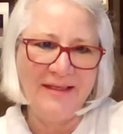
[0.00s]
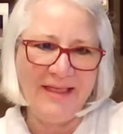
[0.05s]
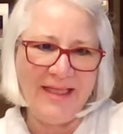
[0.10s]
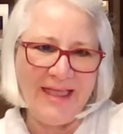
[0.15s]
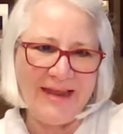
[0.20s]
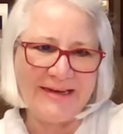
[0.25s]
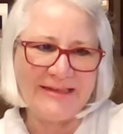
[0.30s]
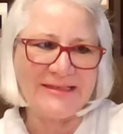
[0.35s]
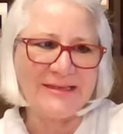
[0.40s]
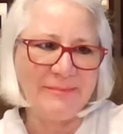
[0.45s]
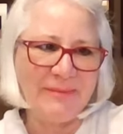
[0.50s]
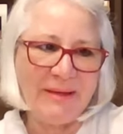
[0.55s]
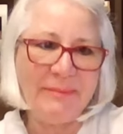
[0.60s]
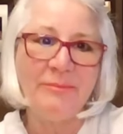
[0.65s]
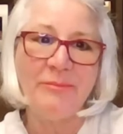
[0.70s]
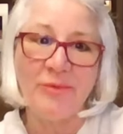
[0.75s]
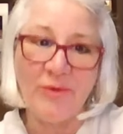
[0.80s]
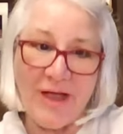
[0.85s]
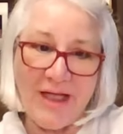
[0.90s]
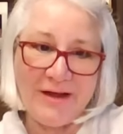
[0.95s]
And it's a
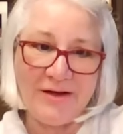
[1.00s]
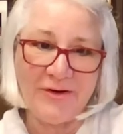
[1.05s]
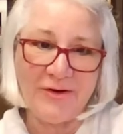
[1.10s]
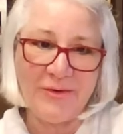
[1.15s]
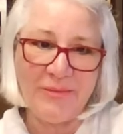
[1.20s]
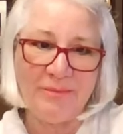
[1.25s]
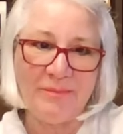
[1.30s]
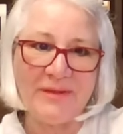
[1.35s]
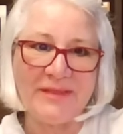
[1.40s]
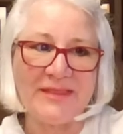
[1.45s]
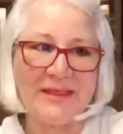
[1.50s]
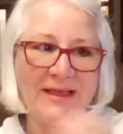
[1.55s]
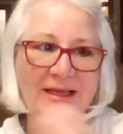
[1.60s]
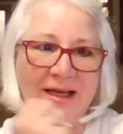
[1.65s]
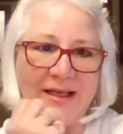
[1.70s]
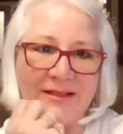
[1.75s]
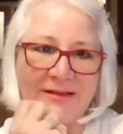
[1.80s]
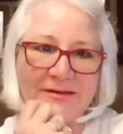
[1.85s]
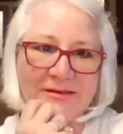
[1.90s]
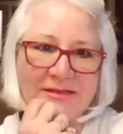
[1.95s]
bit brighter, but the
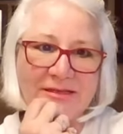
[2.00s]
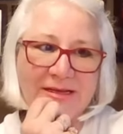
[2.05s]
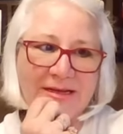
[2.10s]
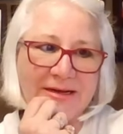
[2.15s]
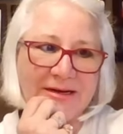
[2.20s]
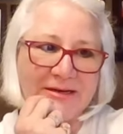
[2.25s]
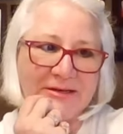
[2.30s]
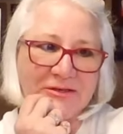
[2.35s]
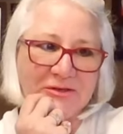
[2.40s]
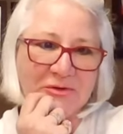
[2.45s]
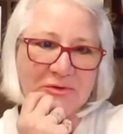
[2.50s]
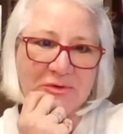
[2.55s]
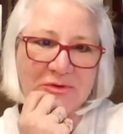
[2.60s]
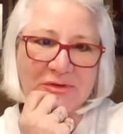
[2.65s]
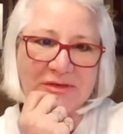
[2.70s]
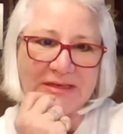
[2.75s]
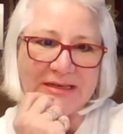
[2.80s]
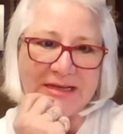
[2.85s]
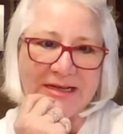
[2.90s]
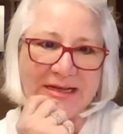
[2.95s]
colors are true
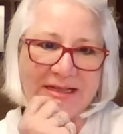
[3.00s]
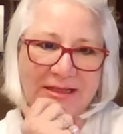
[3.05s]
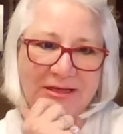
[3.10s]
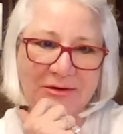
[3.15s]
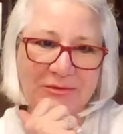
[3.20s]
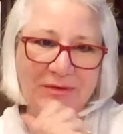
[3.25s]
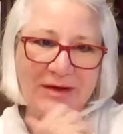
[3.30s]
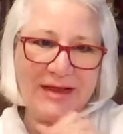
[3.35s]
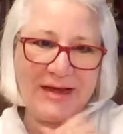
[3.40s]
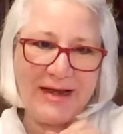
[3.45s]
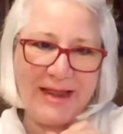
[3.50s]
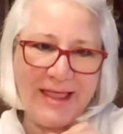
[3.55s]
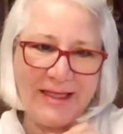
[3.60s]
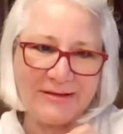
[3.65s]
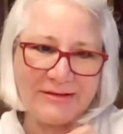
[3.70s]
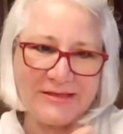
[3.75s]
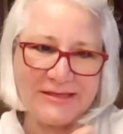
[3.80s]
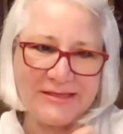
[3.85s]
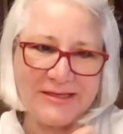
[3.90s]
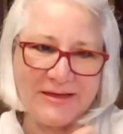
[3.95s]
to color right
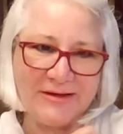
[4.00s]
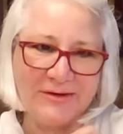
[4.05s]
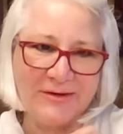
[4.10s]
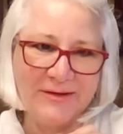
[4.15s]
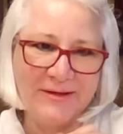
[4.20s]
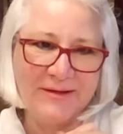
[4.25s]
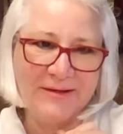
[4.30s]
now. So